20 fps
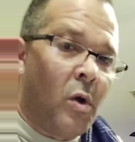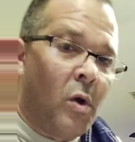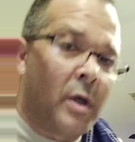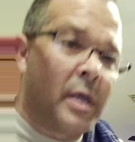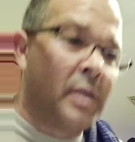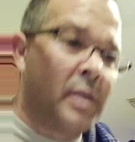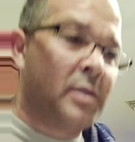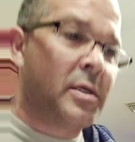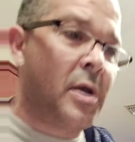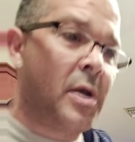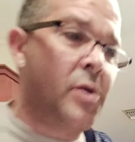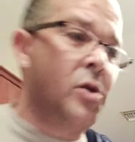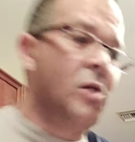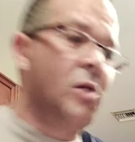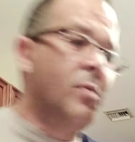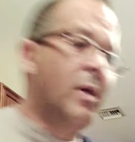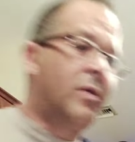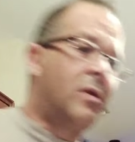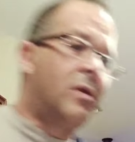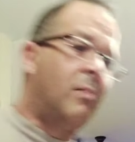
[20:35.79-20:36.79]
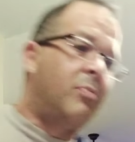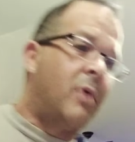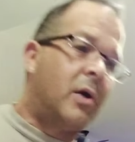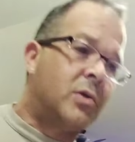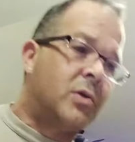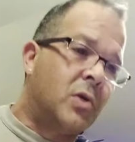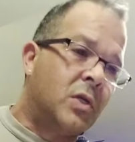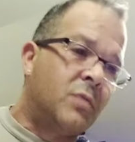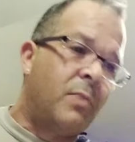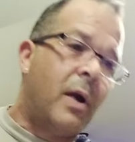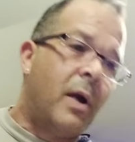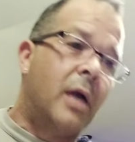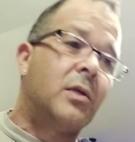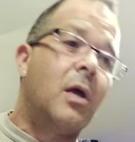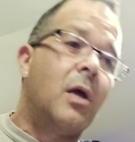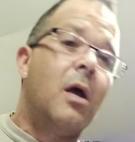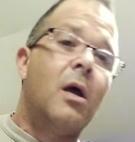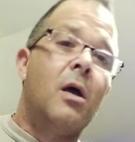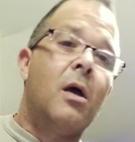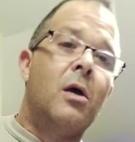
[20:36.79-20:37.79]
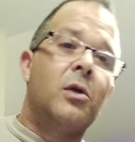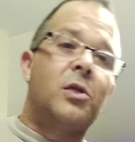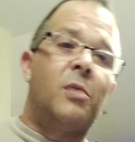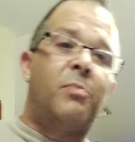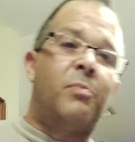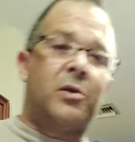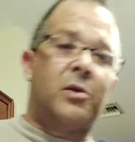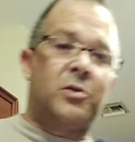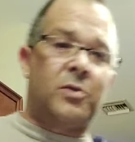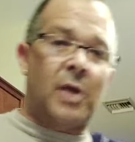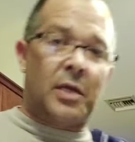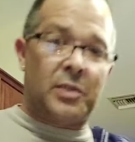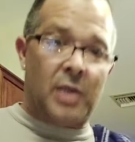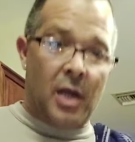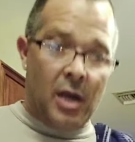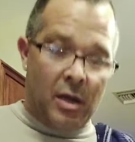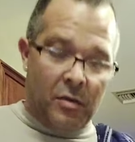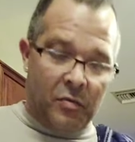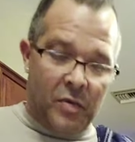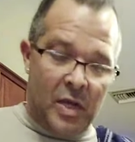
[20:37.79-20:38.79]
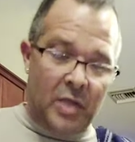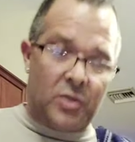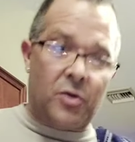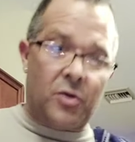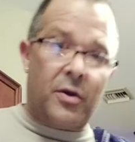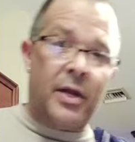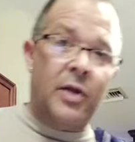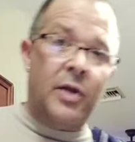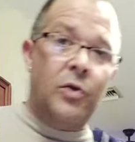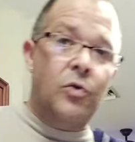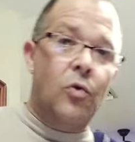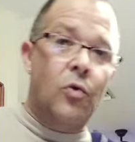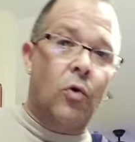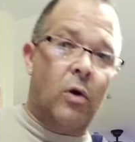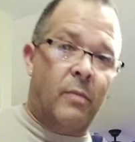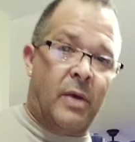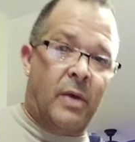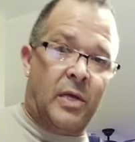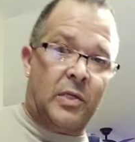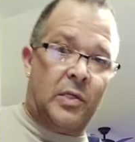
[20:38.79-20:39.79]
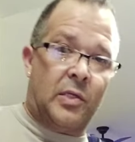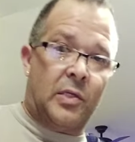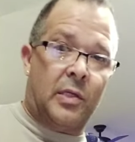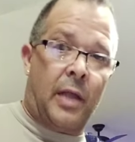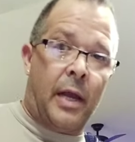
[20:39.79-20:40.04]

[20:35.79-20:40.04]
continue with the Brussels sprouts. So the Brussels sprouts, these are enormous.